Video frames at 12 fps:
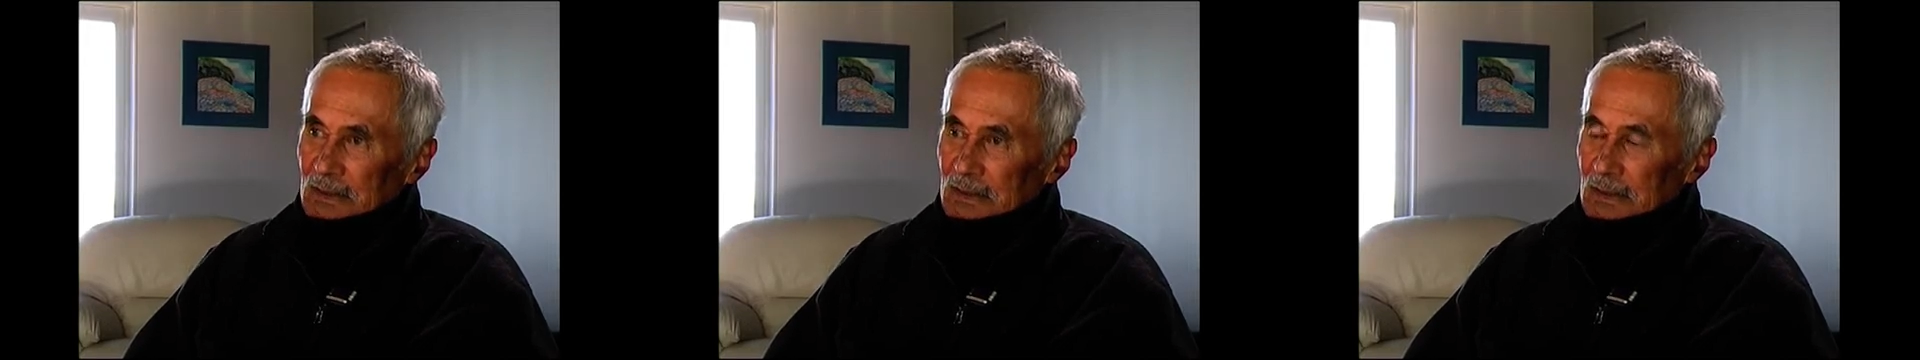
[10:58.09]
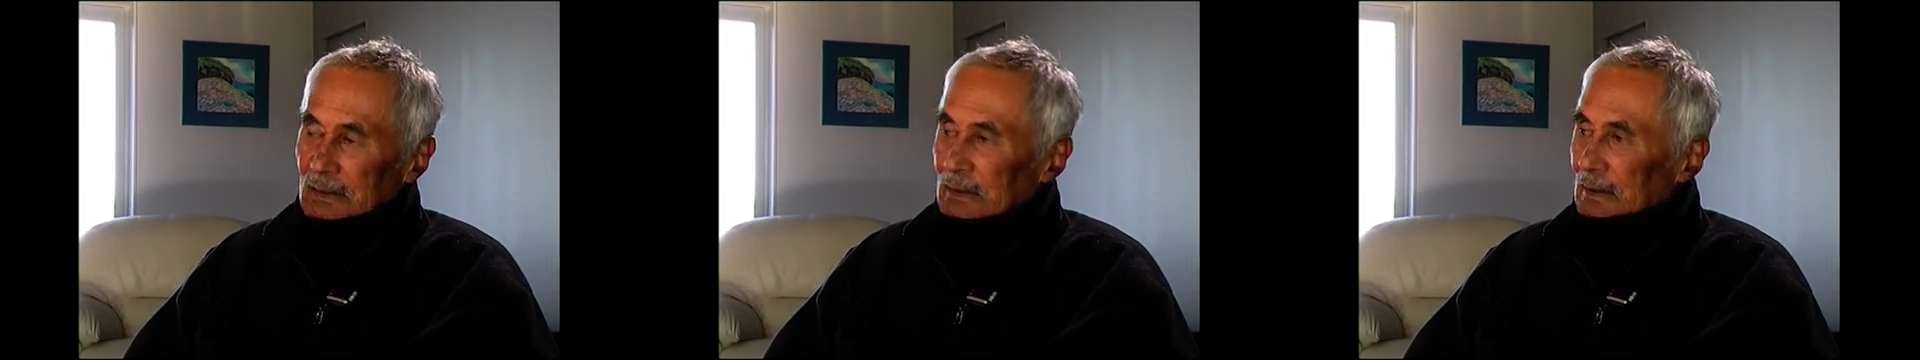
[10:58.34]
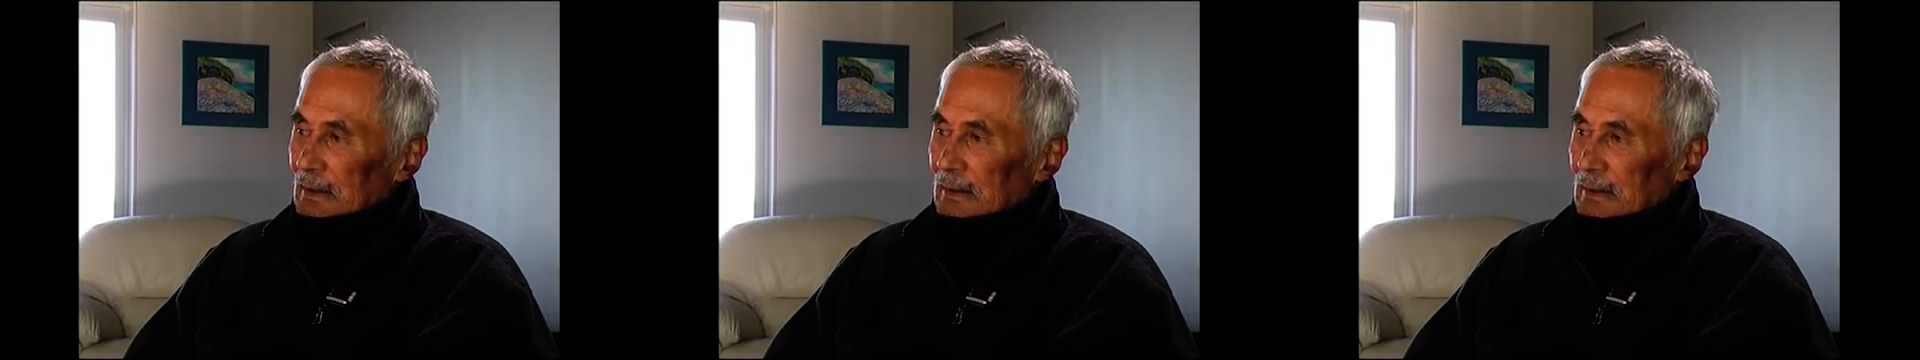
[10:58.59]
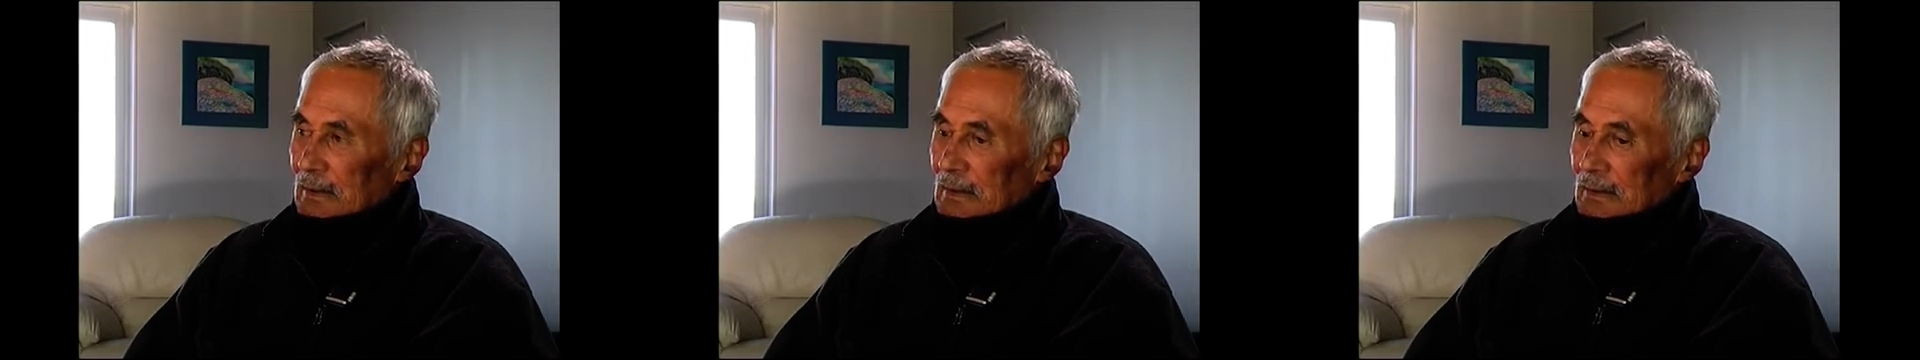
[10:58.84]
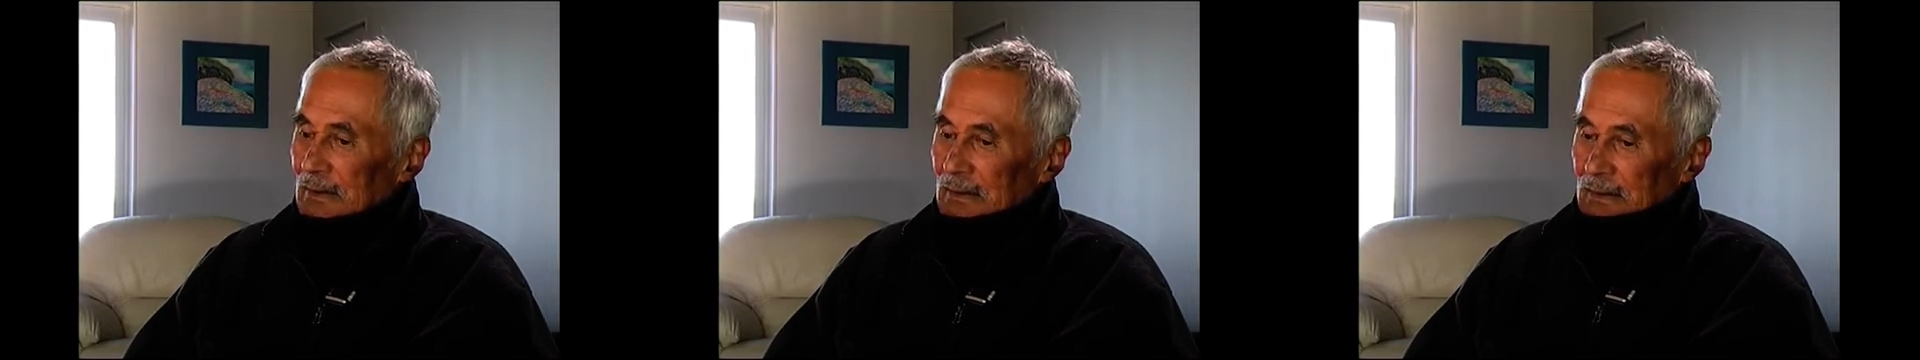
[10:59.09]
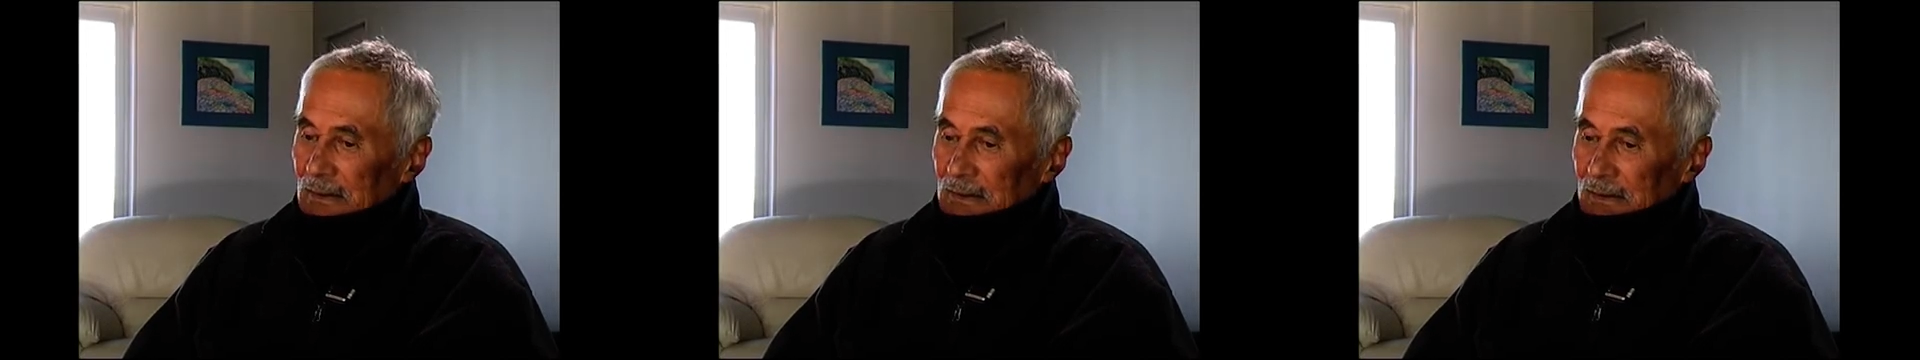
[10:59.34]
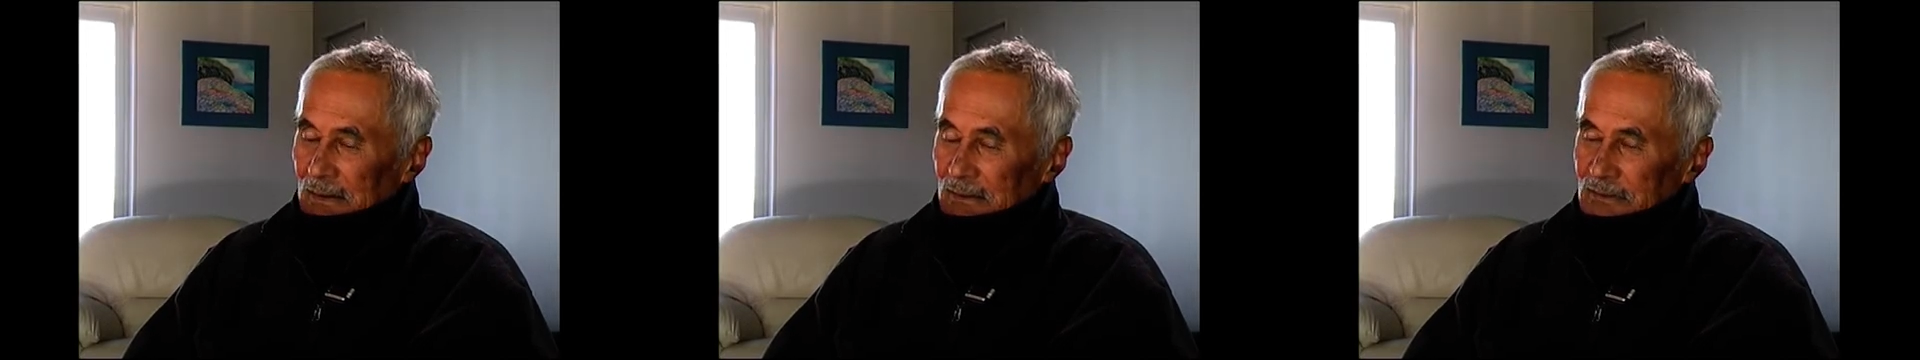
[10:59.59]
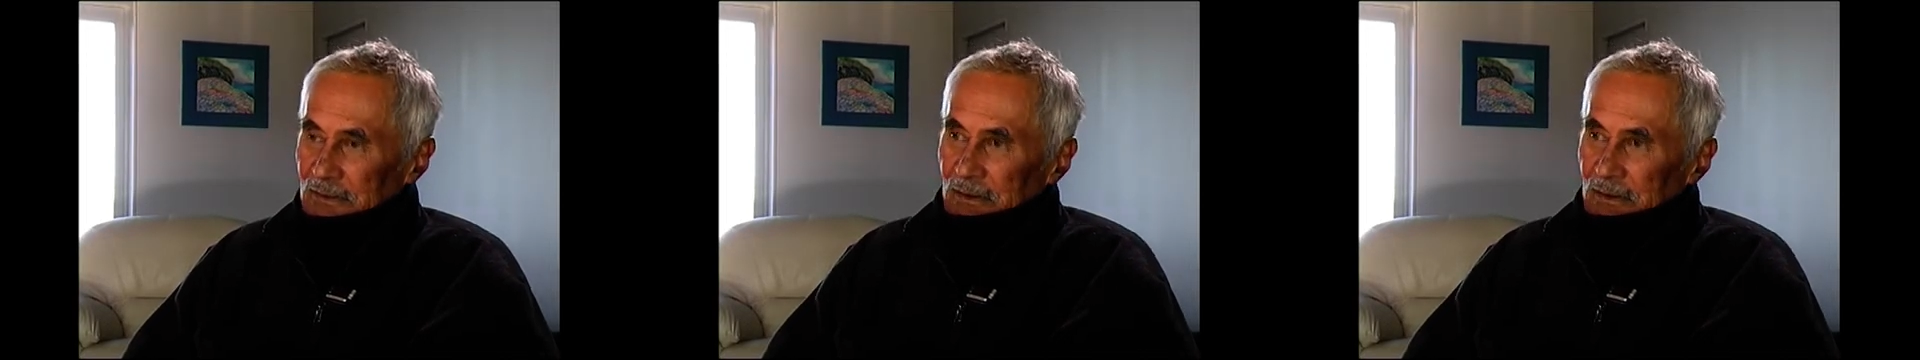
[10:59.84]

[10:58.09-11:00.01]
and I said,